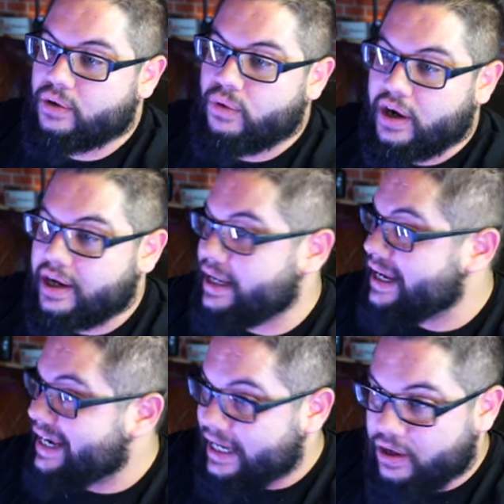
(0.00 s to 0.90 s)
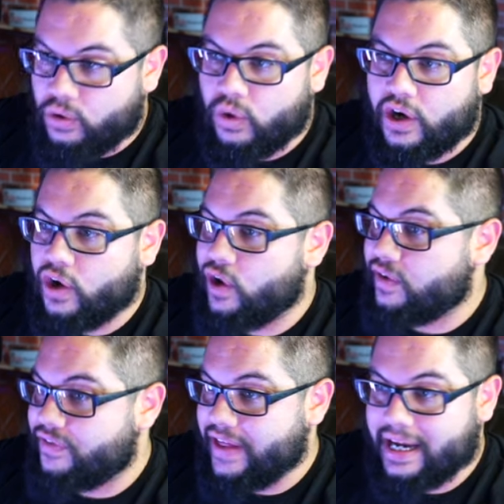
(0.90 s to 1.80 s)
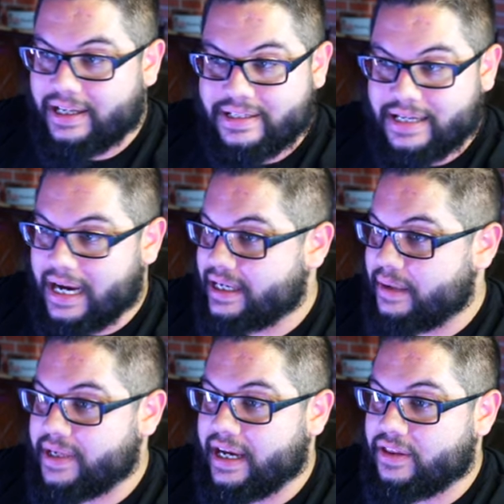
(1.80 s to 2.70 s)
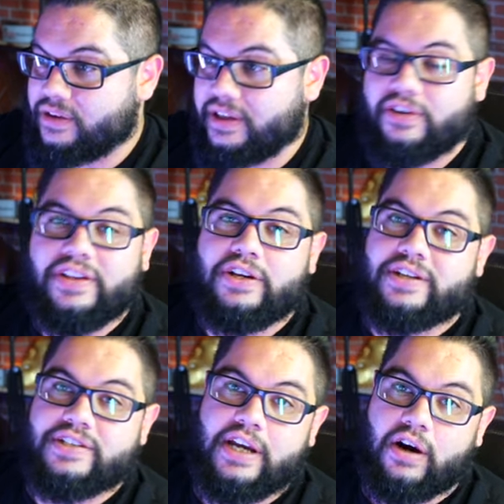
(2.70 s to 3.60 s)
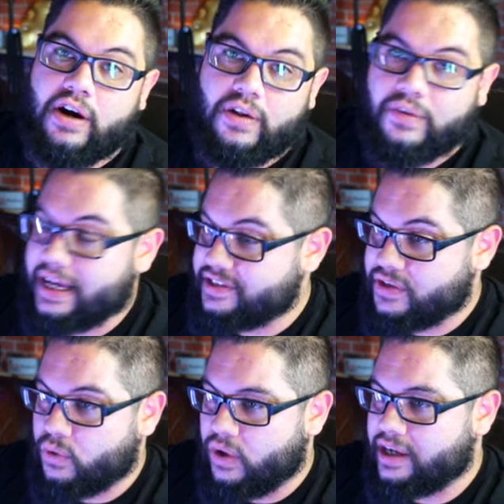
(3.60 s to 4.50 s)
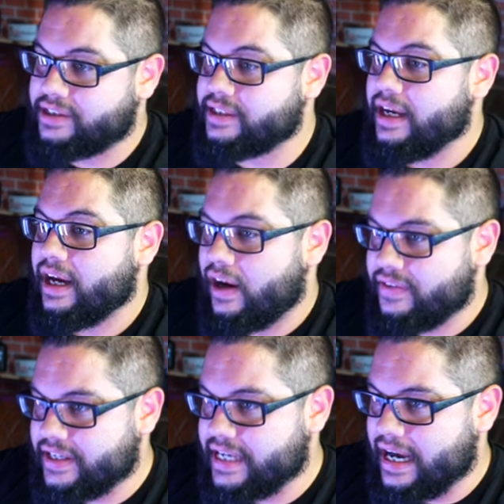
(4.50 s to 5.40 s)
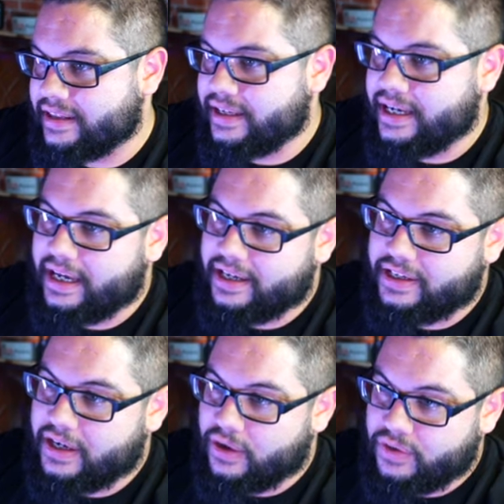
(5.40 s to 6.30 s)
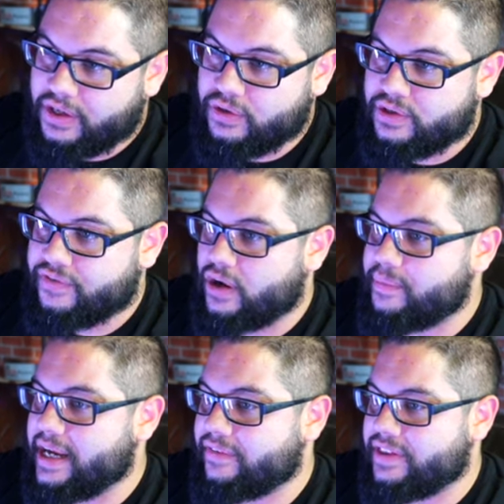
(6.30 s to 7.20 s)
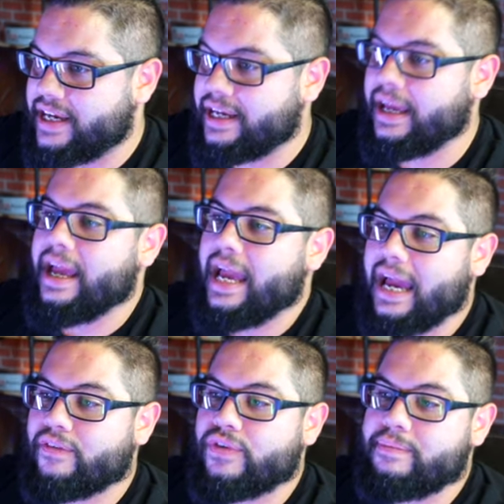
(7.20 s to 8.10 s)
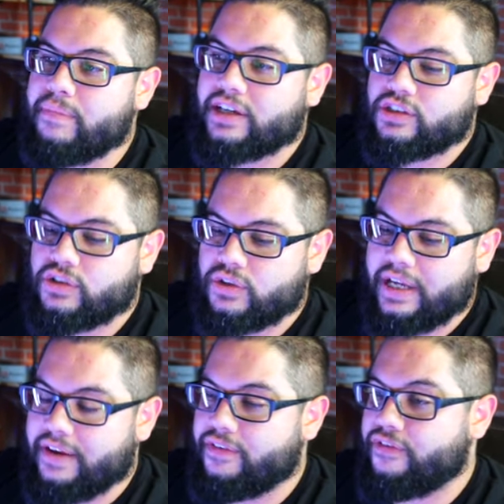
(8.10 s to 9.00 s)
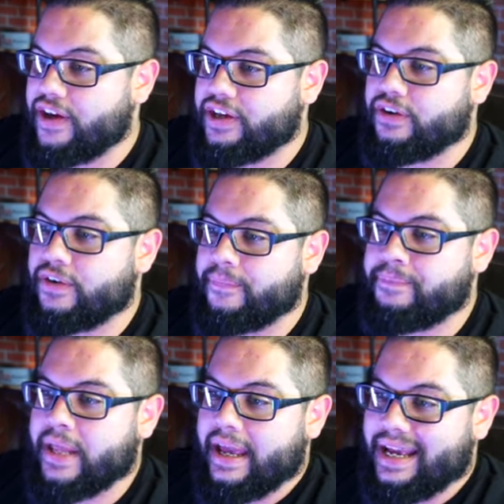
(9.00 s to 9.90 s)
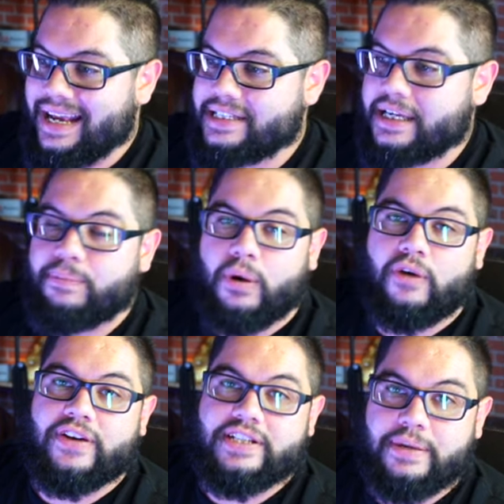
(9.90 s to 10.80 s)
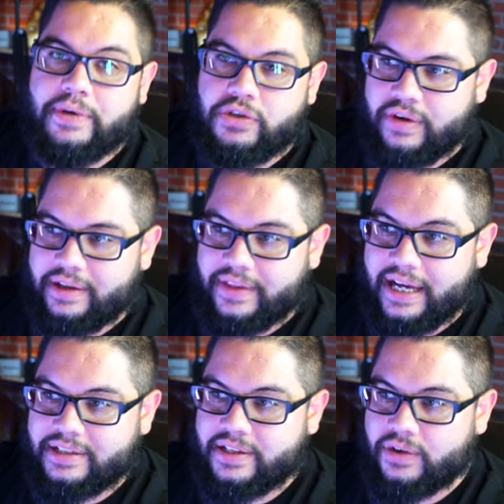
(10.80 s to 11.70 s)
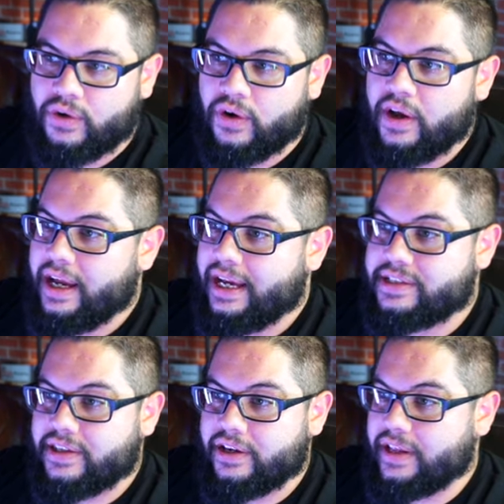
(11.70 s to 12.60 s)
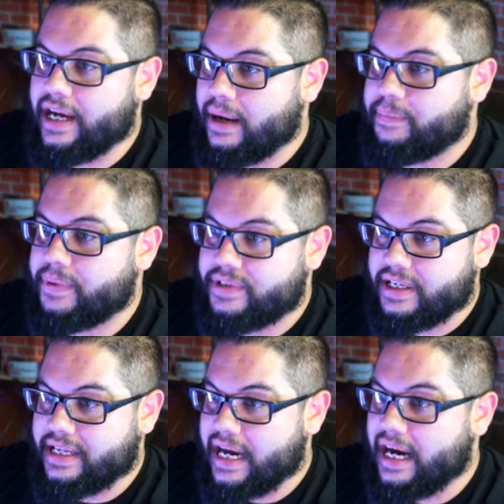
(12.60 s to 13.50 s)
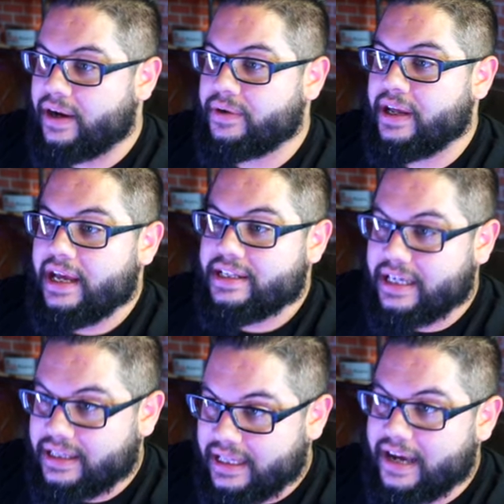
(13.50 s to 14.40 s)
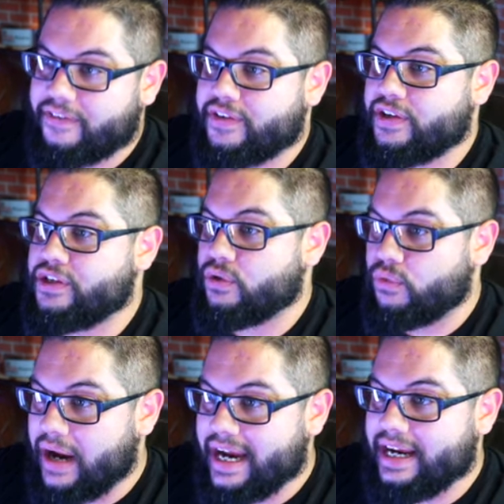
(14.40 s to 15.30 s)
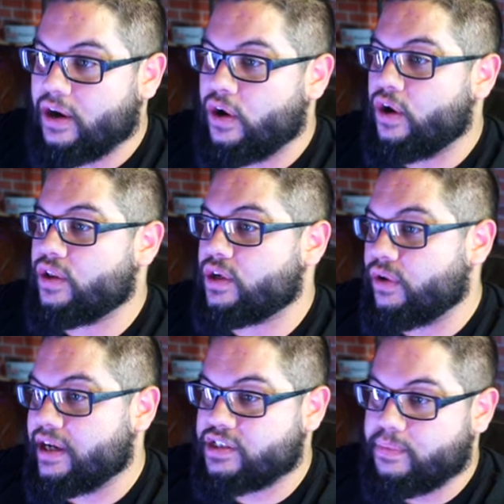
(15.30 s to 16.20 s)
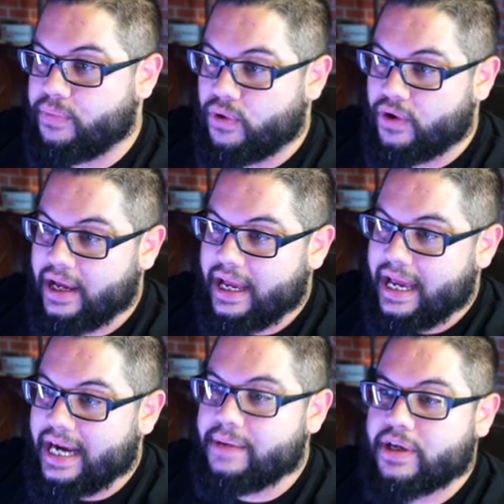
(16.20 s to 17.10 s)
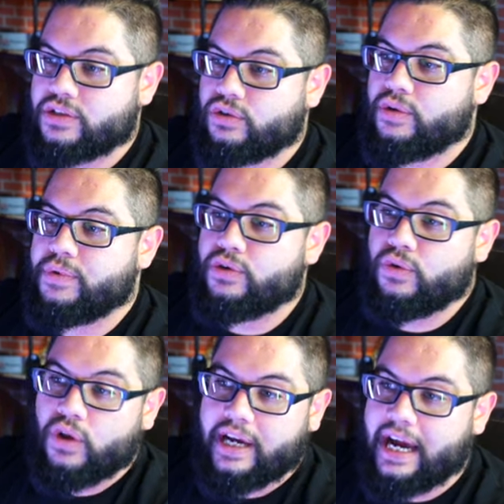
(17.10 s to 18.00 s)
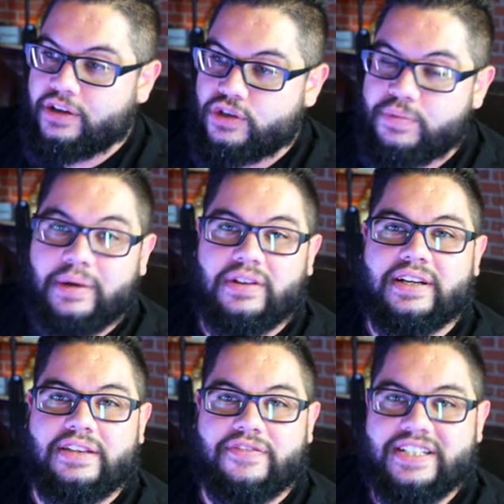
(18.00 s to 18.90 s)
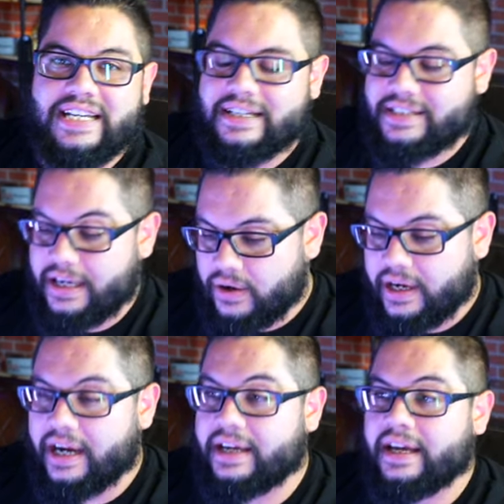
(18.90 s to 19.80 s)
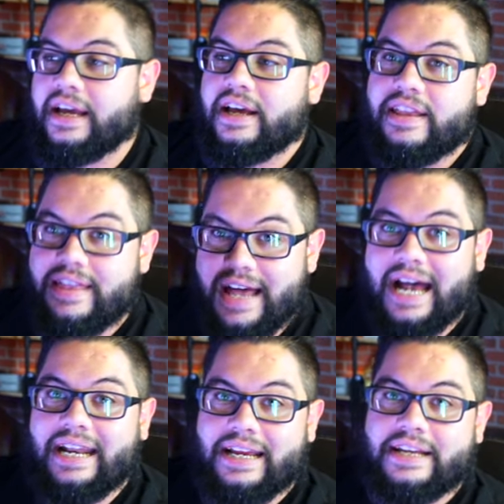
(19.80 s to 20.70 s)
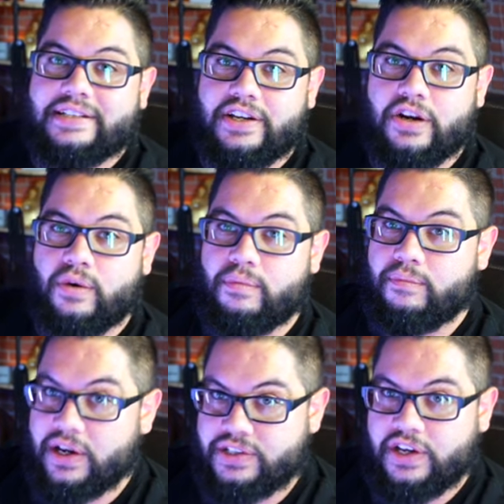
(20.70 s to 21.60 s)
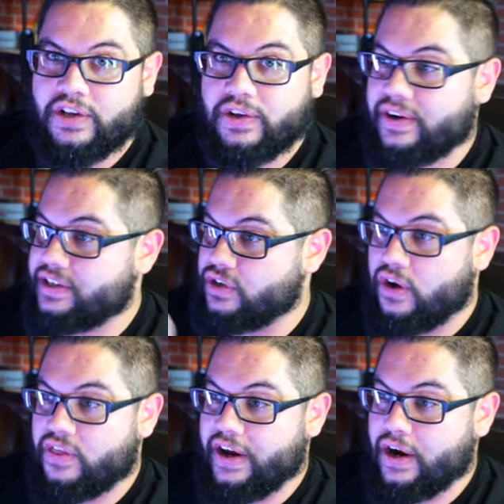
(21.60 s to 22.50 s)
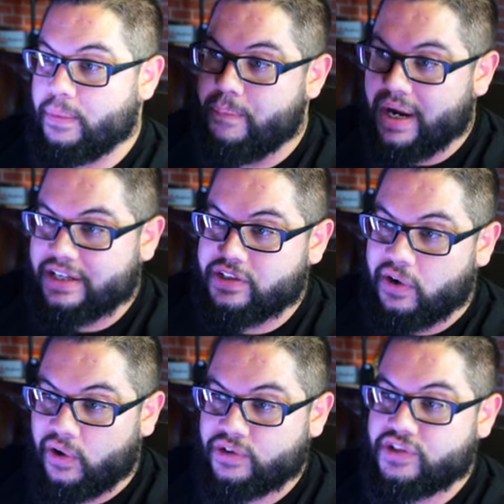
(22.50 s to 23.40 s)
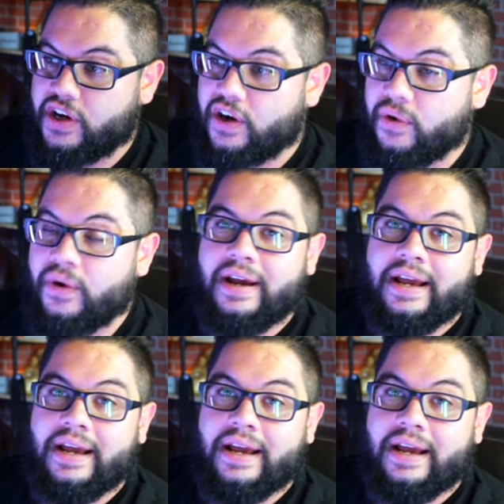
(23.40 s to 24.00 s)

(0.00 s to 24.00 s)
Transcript: quad, inner quad, all of that, it's got to come together. Literally, you can see all heads of the quads on this athlete, and you know, the glute development, everything. Every muscle in figure is in perfect symmetry. That's the goal. It's literally up to down to left to right, all across the board. Any muscle group you look at, you should be able to look at the physique and say, okay, that is, you know, muscular. It's all there, but it's also